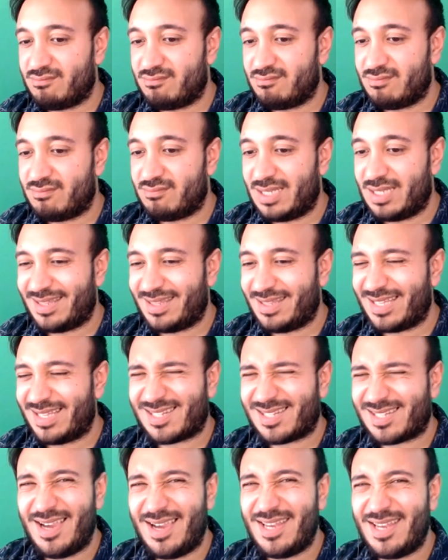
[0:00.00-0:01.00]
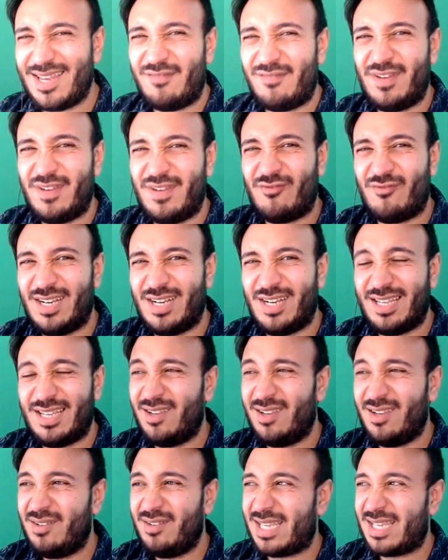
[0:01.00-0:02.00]
and that's kind of it really. I only
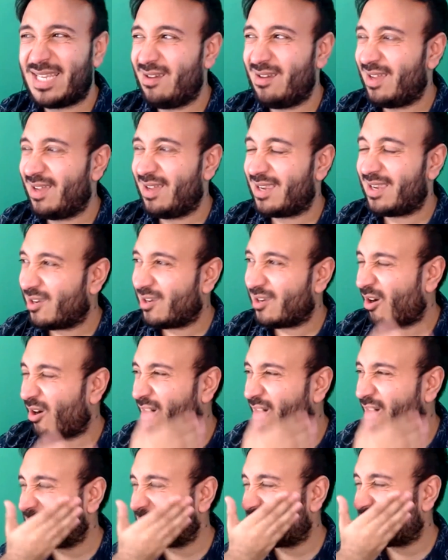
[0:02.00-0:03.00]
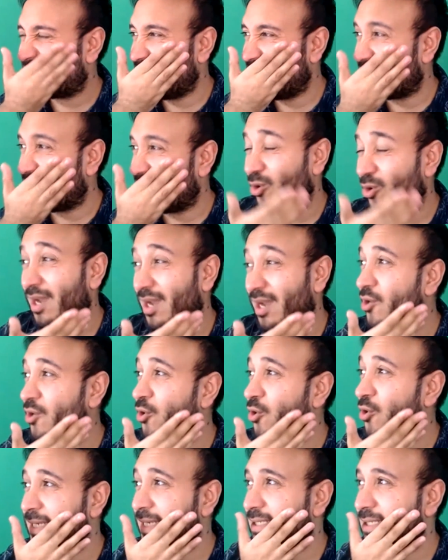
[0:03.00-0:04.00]
get like I got quite
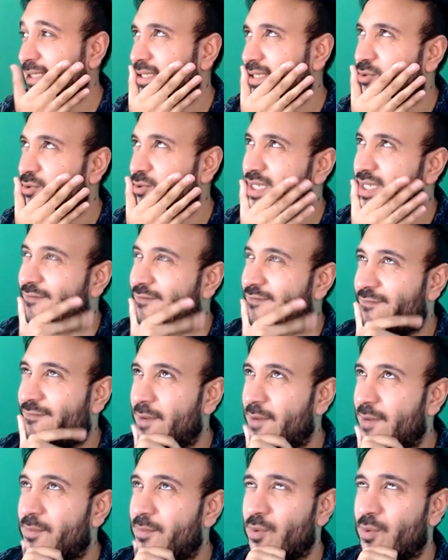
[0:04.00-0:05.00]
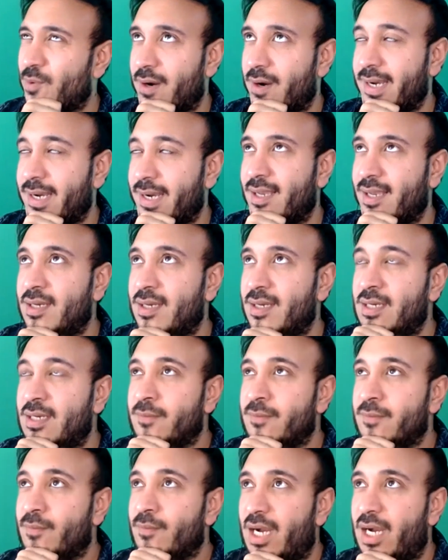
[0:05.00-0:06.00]
annoyed. This was in February.
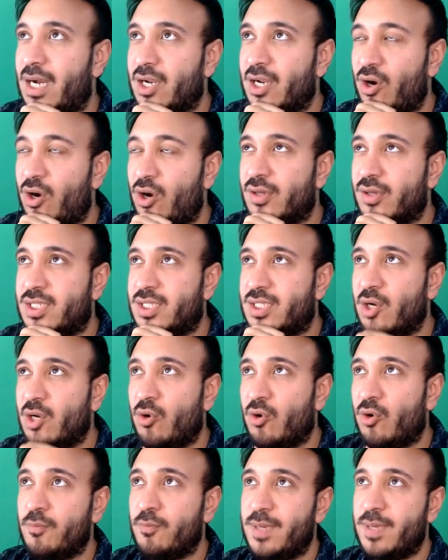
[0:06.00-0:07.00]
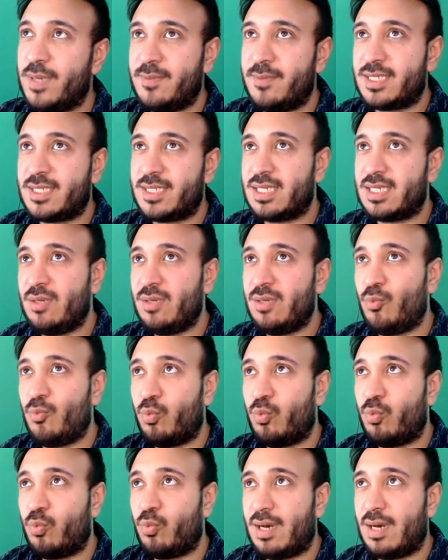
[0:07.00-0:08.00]
I got asked to go on BBC,
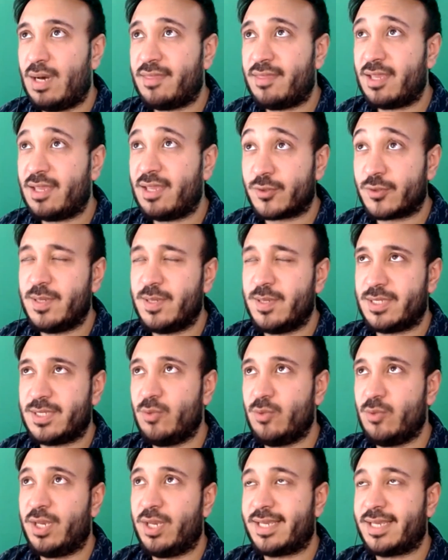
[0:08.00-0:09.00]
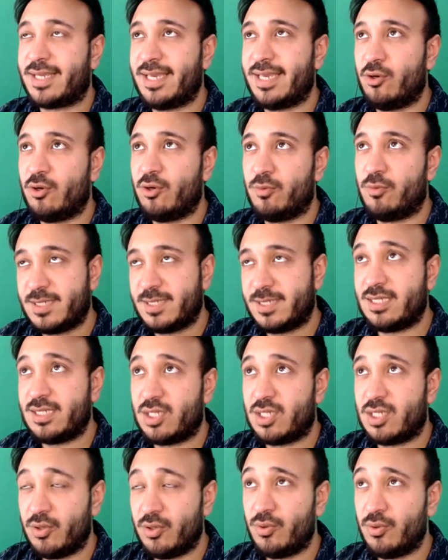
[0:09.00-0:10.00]
I think it was BBC One again or BBC
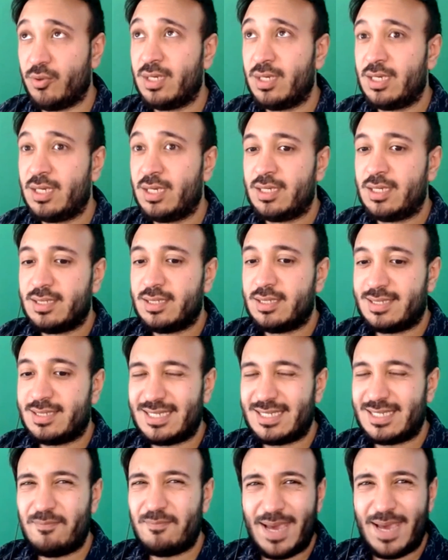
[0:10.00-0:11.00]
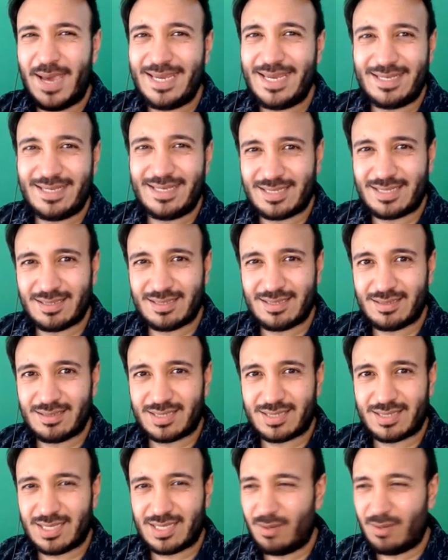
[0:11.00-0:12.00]
Two, to debate
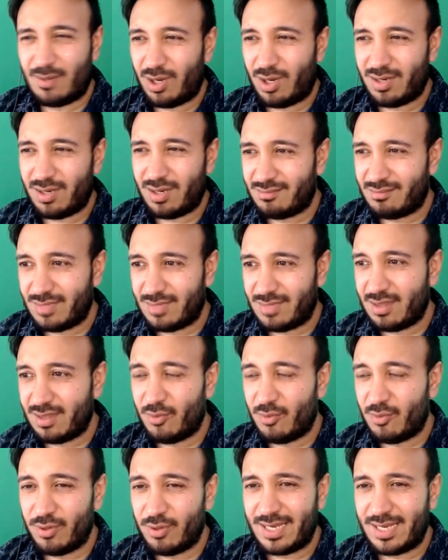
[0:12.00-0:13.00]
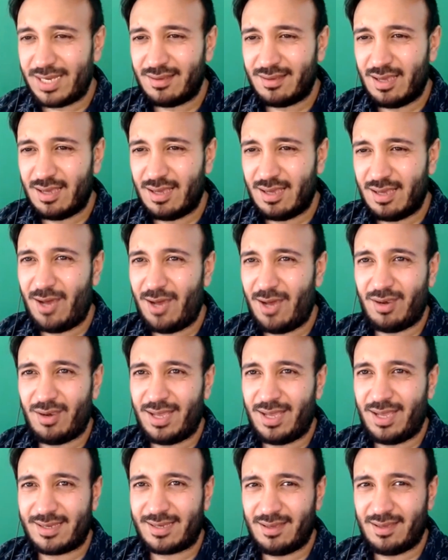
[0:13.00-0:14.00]
someone in the morning about
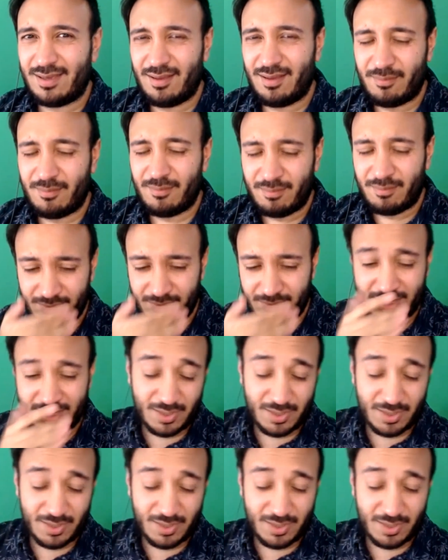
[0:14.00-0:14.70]
like excuse